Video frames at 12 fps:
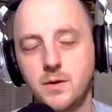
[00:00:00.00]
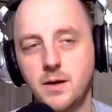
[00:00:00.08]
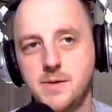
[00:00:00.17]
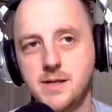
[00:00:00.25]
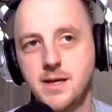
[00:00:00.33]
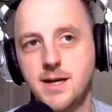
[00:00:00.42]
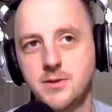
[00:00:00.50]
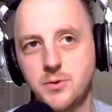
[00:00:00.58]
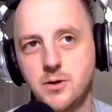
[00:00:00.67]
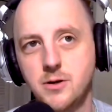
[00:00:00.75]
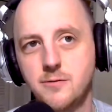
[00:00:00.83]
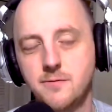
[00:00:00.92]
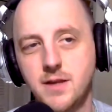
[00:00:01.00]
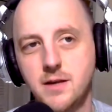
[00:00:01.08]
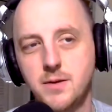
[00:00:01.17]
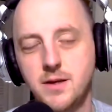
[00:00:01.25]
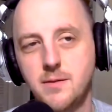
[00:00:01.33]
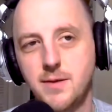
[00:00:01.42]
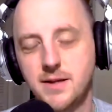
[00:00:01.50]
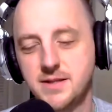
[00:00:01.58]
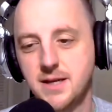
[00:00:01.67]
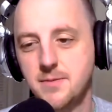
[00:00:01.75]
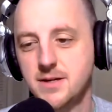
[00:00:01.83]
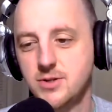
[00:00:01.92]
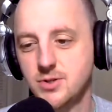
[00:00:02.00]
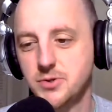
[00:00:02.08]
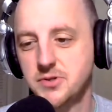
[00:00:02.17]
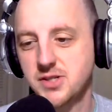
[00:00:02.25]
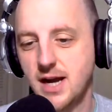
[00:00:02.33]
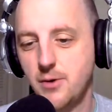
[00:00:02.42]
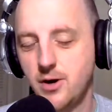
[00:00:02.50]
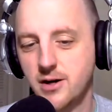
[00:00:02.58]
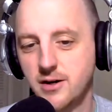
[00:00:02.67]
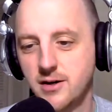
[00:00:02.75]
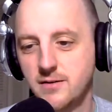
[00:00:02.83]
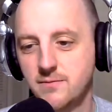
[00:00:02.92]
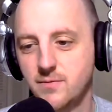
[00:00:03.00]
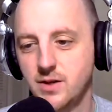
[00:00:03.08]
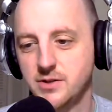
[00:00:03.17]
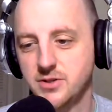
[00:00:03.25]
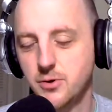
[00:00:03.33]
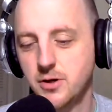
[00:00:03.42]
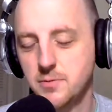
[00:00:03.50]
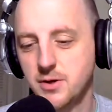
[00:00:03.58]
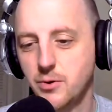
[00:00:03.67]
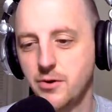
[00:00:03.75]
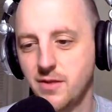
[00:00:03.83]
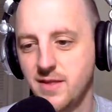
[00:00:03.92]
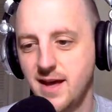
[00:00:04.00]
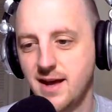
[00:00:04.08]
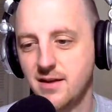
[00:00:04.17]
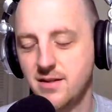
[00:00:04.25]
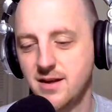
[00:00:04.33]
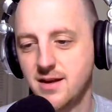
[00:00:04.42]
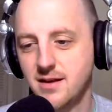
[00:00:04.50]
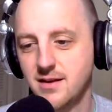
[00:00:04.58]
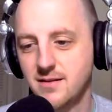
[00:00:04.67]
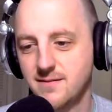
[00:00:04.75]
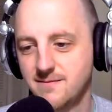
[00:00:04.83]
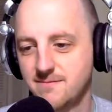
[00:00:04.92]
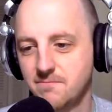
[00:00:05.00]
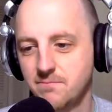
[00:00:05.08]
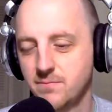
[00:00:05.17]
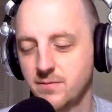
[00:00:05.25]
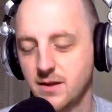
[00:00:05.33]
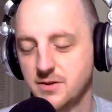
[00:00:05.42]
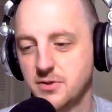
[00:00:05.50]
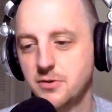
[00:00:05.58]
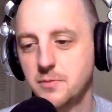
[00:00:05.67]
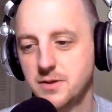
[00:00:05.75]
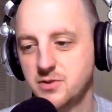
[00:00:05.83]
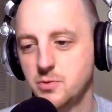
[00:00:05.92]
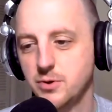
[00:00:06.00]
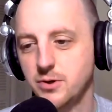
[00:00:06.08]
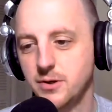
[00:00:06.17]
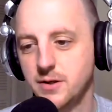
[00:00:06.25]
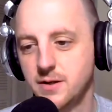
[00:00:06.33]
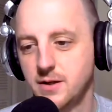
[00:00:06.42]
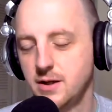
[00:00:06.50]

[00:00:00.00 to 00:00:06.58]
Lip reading: I mean, yeah, sort of. They'd be about the same age as Luke Skywalker. Ahsoka would be older than that, I think. Ahsoka would be super old.